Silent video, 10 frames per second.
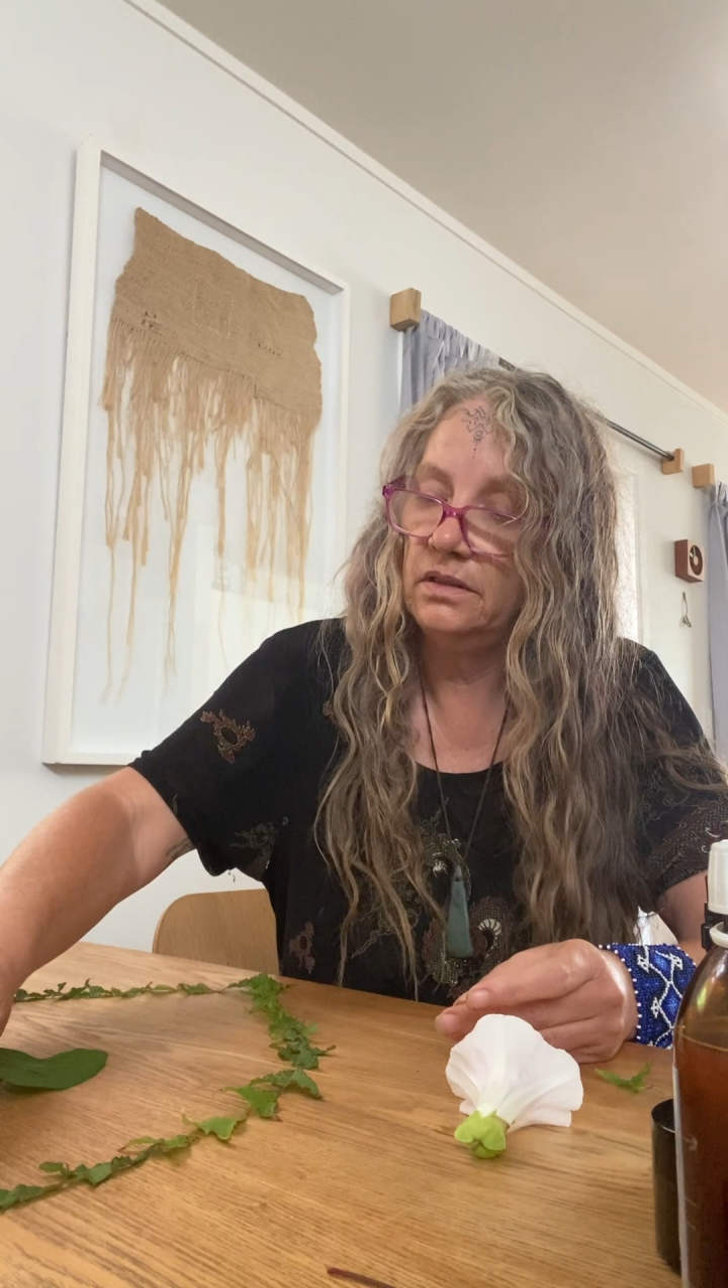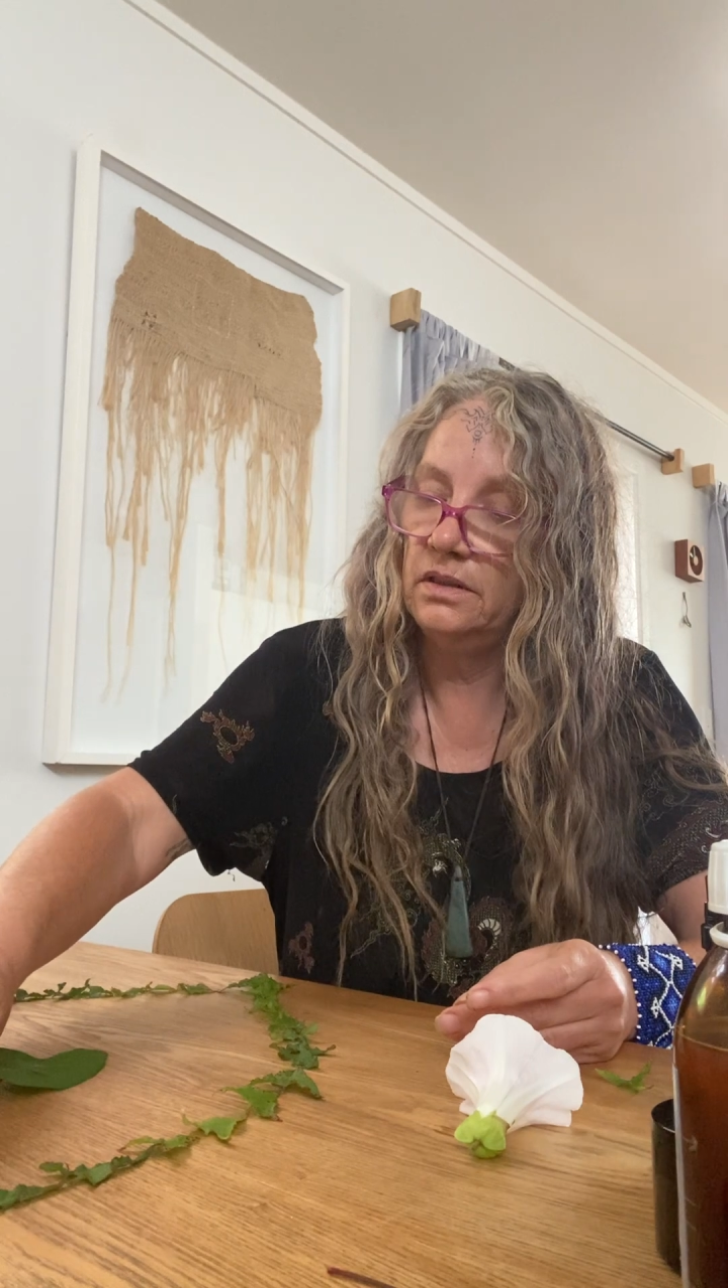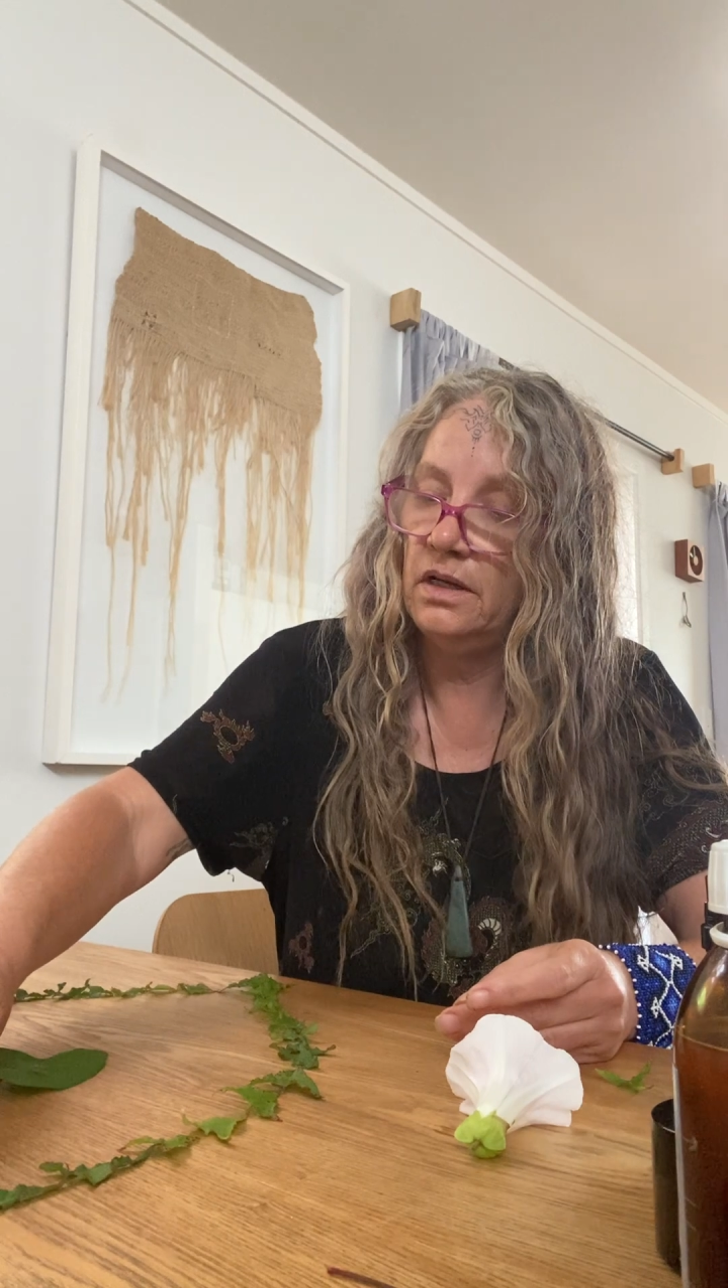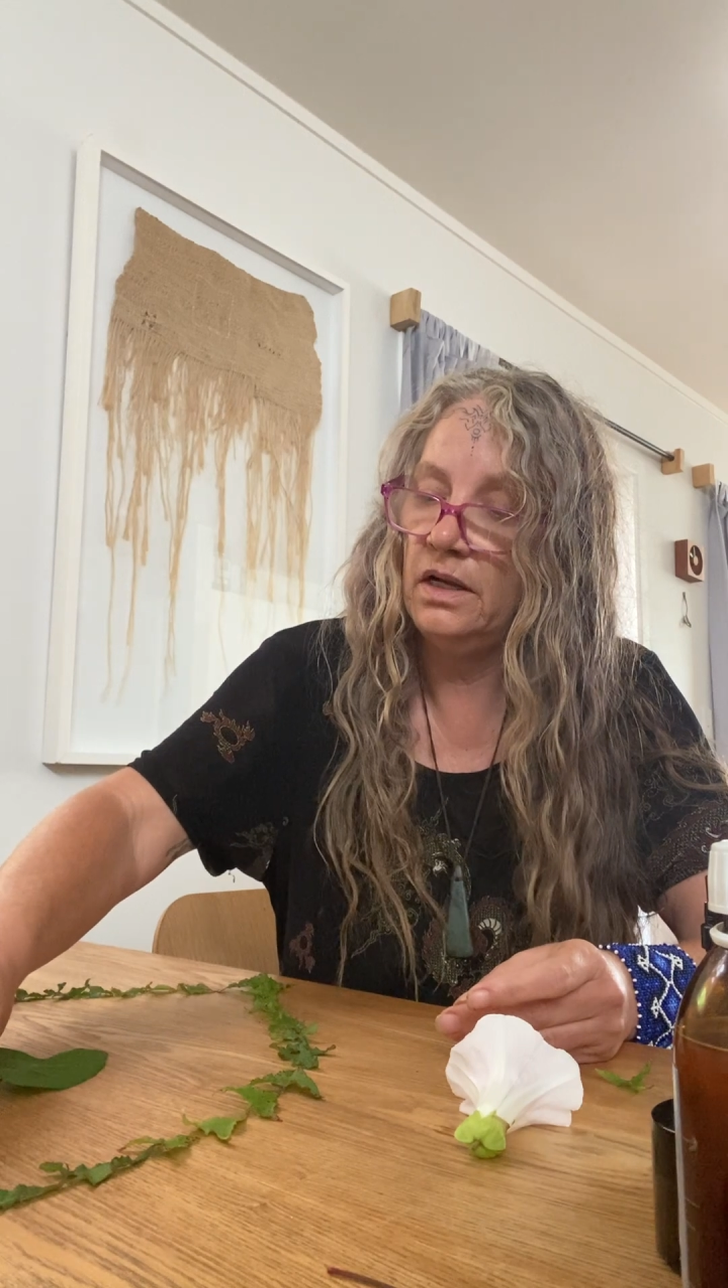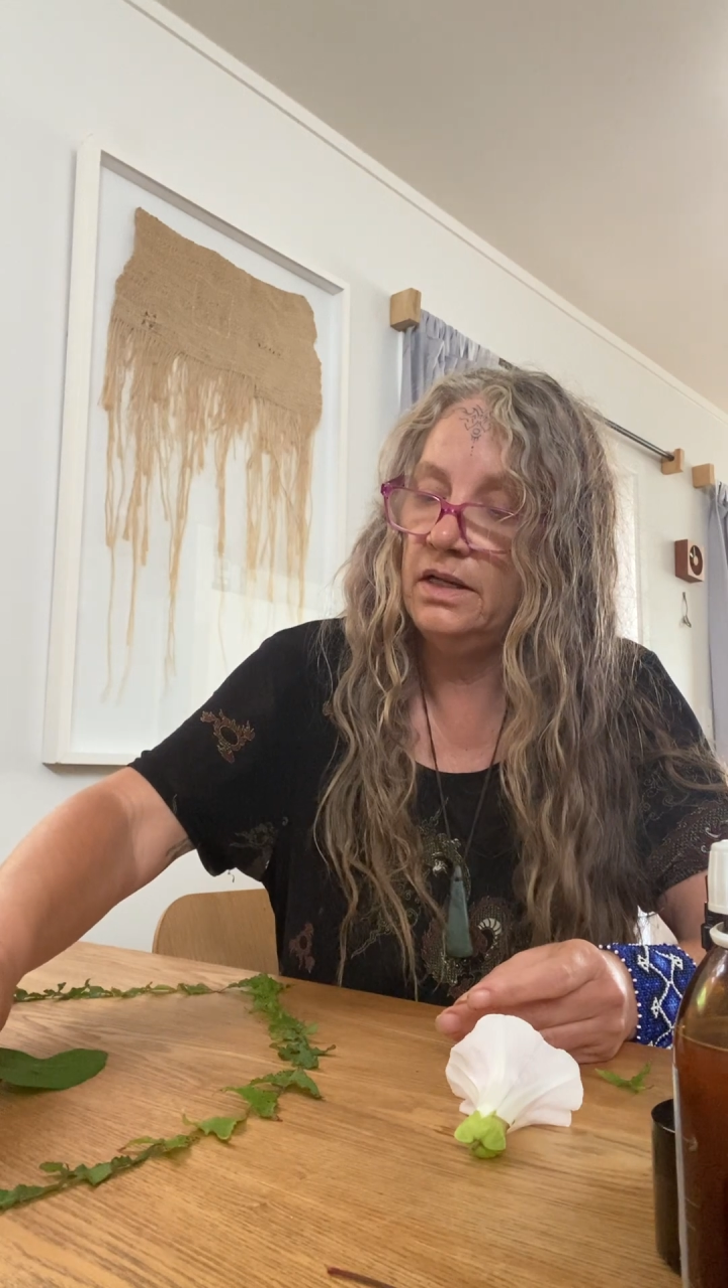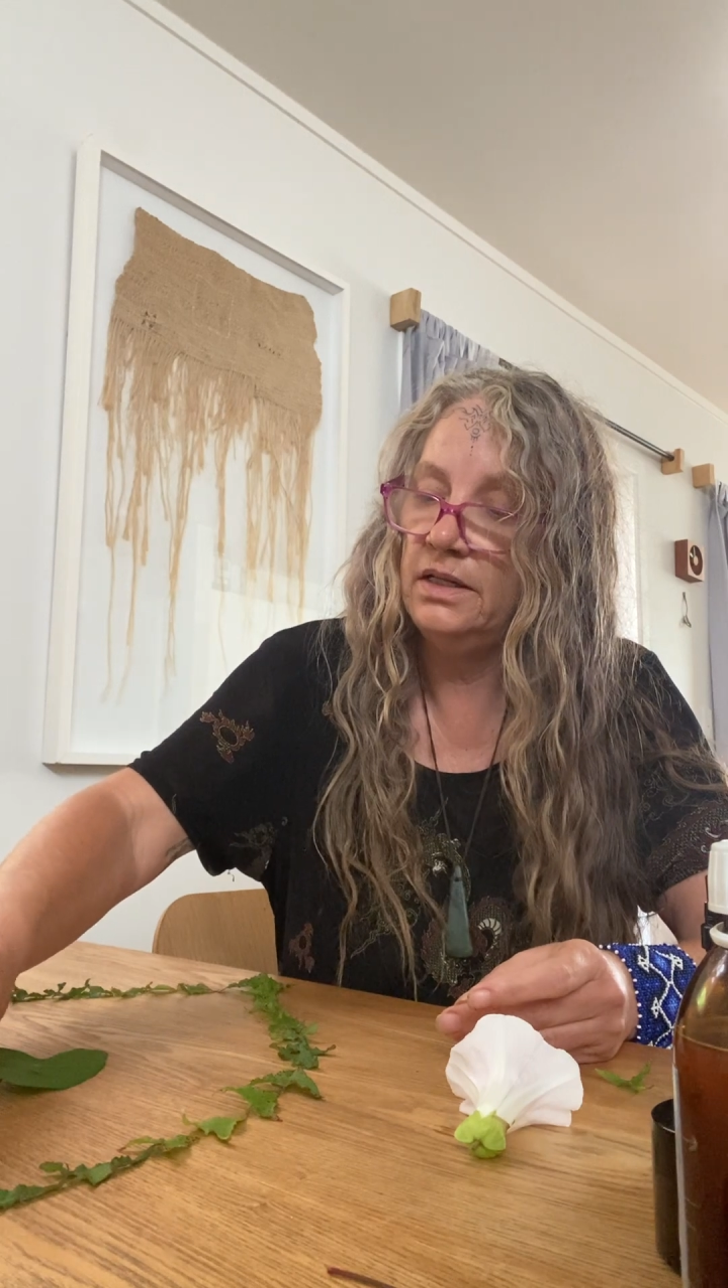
God